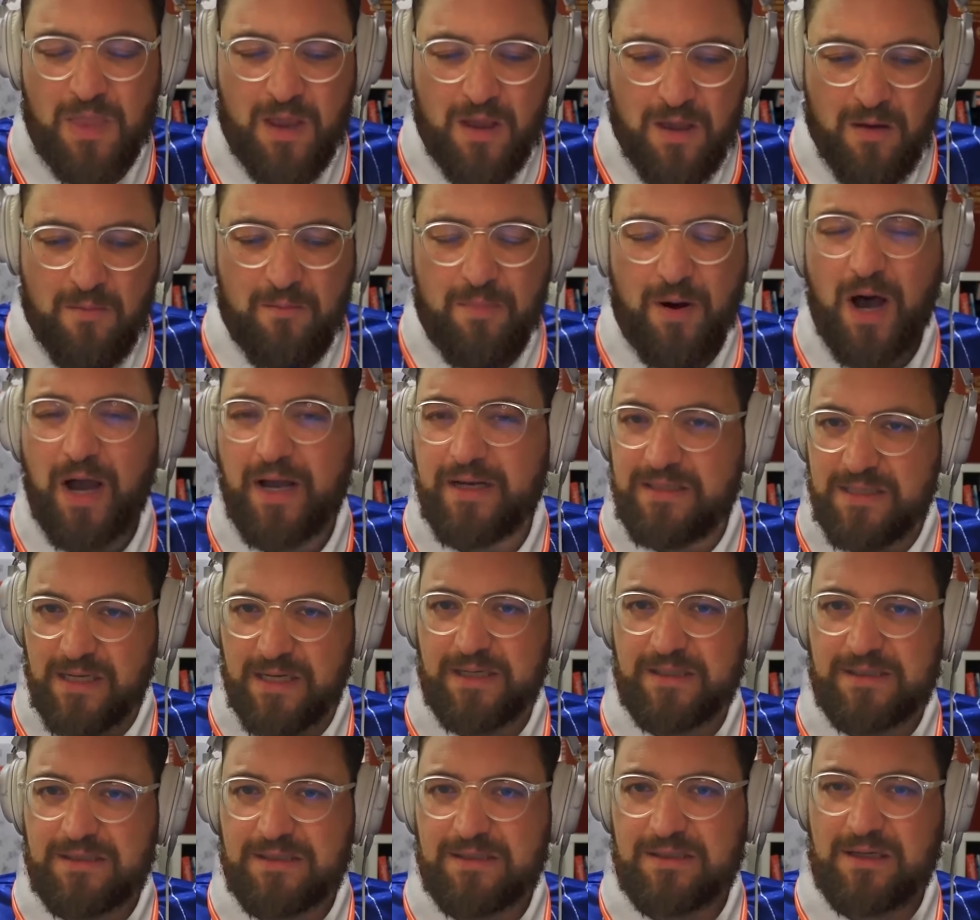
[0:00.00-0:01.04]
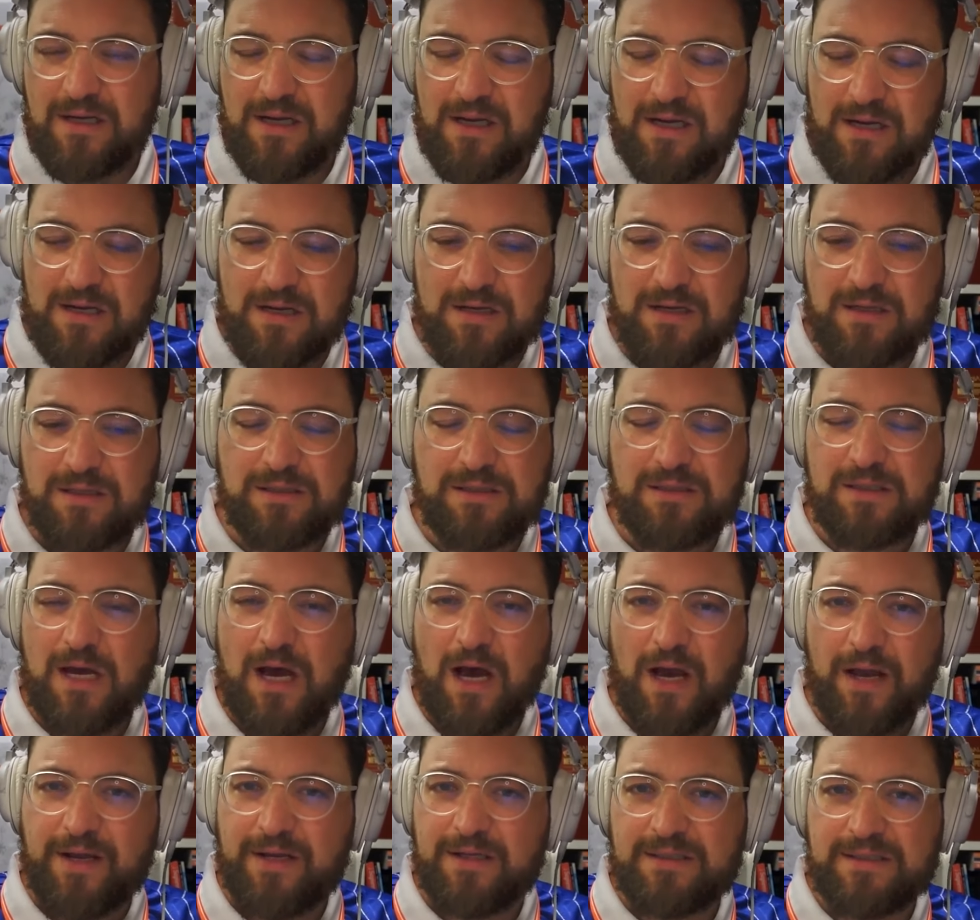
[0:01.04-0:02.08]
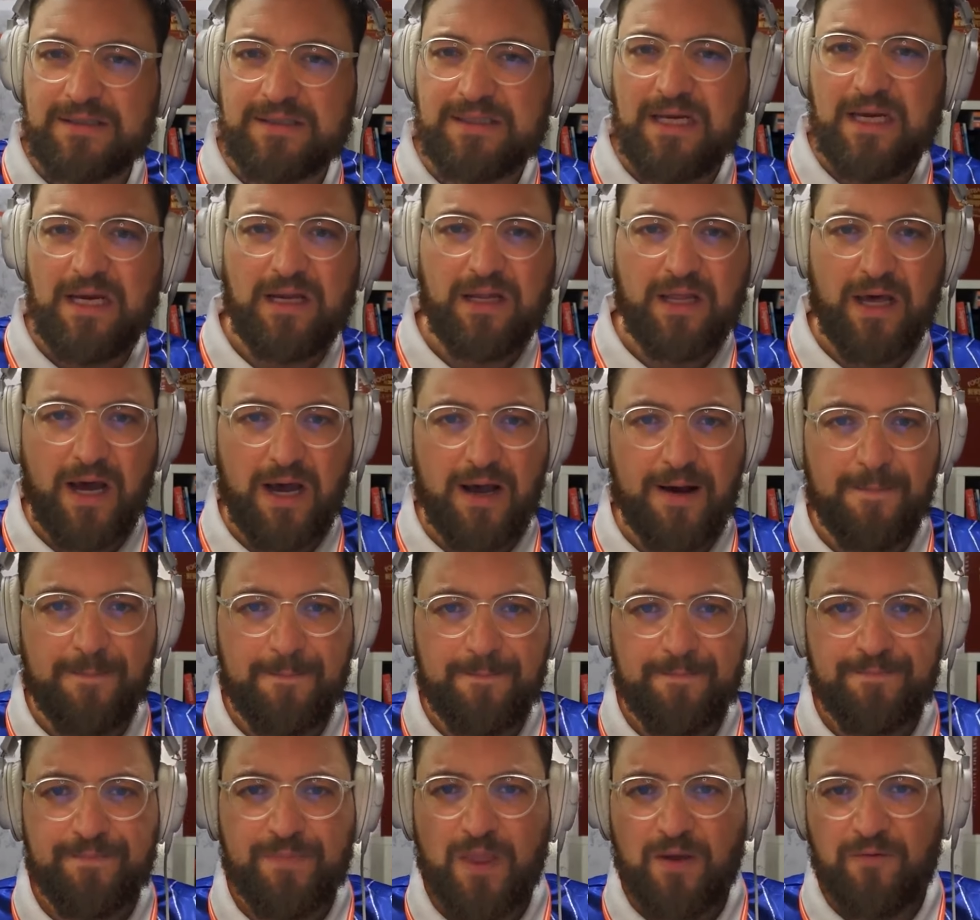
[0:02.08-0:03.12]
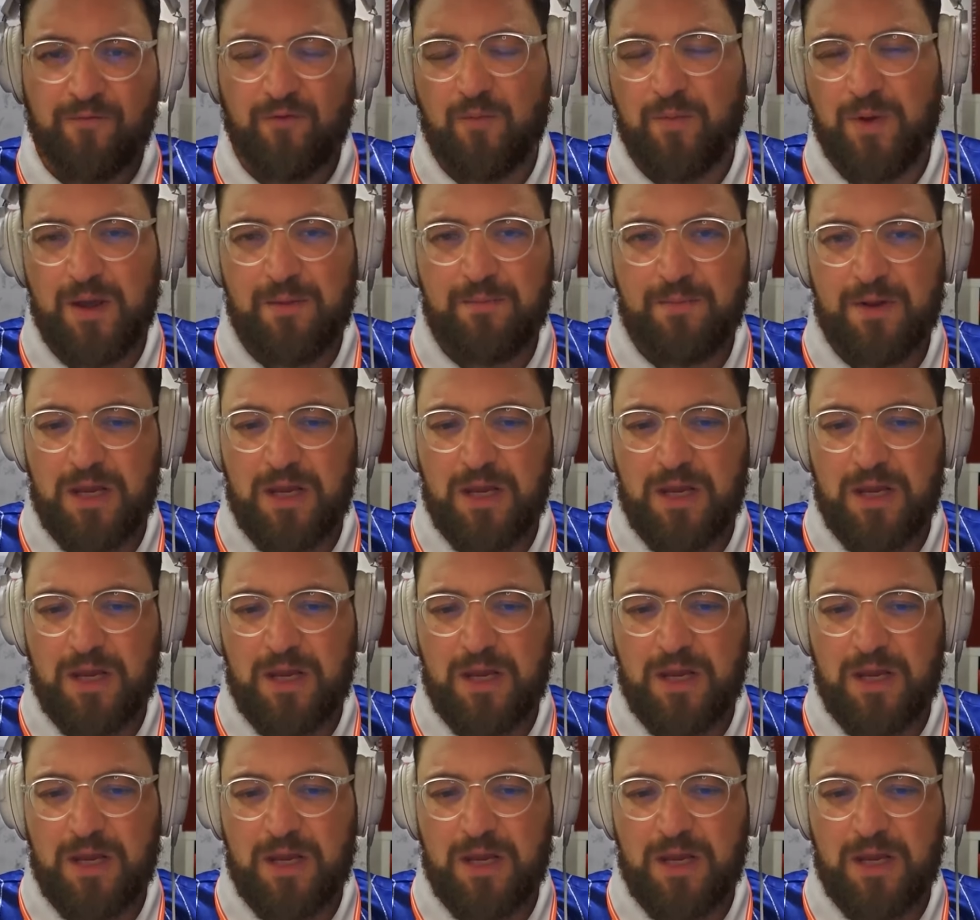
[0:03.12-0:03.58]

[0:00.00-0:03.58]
But I did, because I could see that from him.